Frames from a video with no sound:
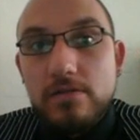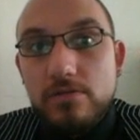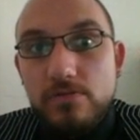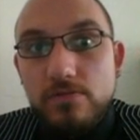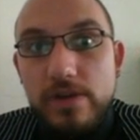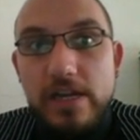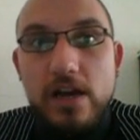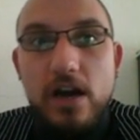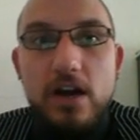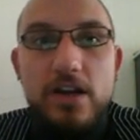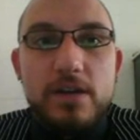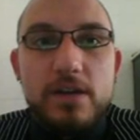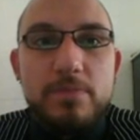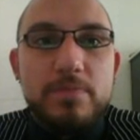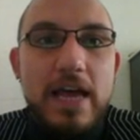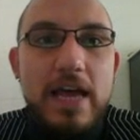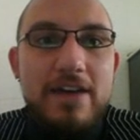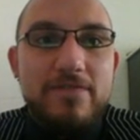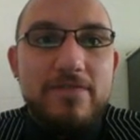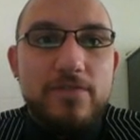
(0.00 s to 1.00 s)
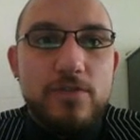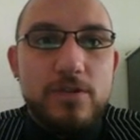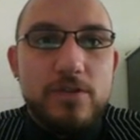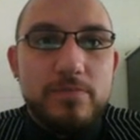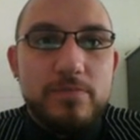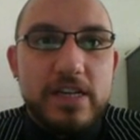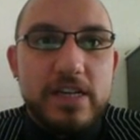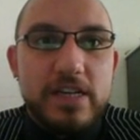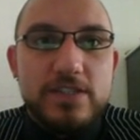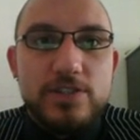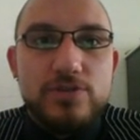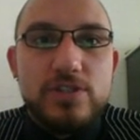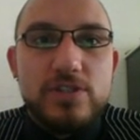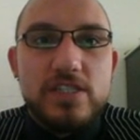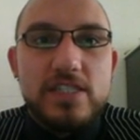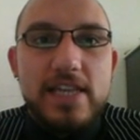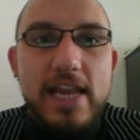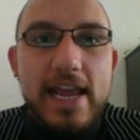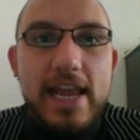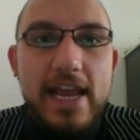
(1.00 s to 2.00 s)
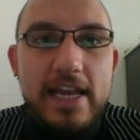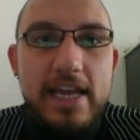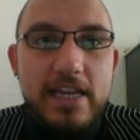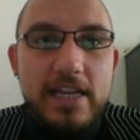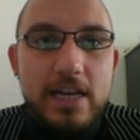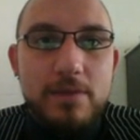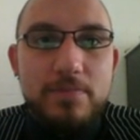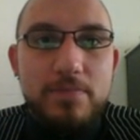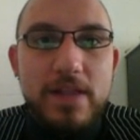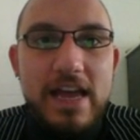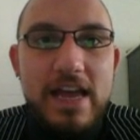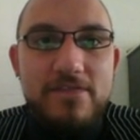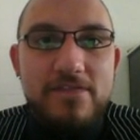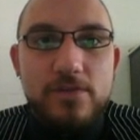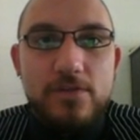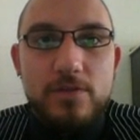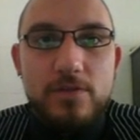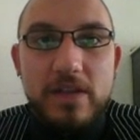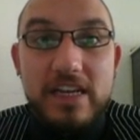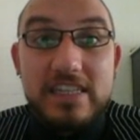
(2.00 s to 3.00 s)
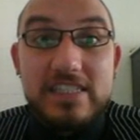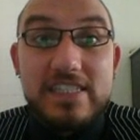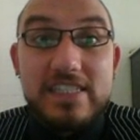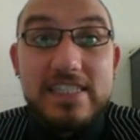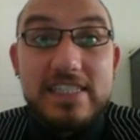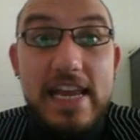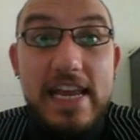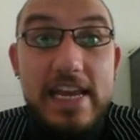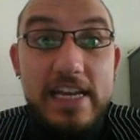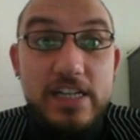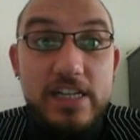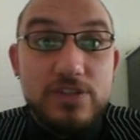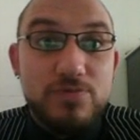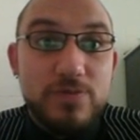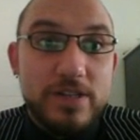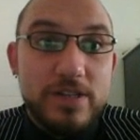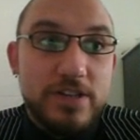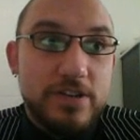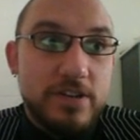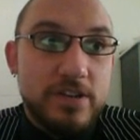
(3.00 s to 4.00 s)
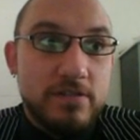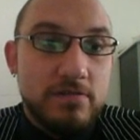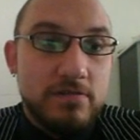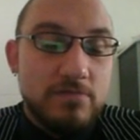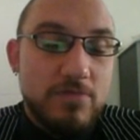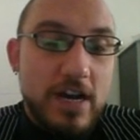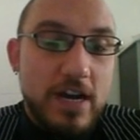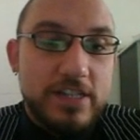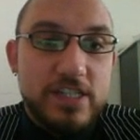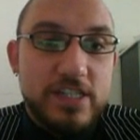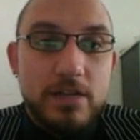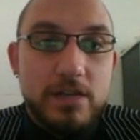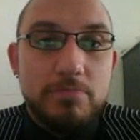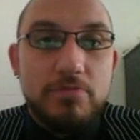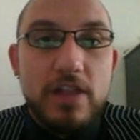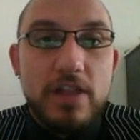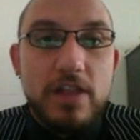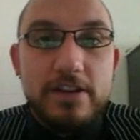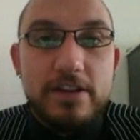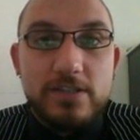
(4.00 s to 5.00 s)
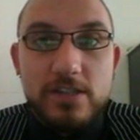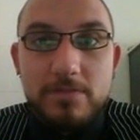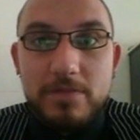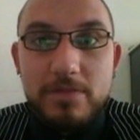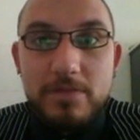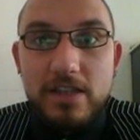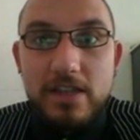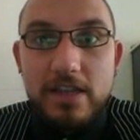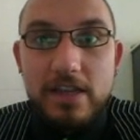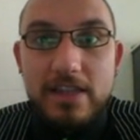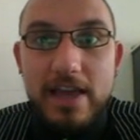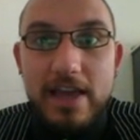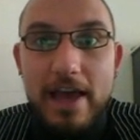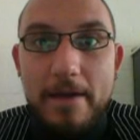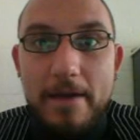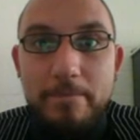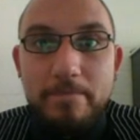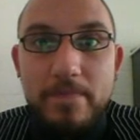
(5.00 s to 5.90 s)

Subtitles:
we call it a platform, because you stand on a platform, like a stage when you're watching a play or something like that.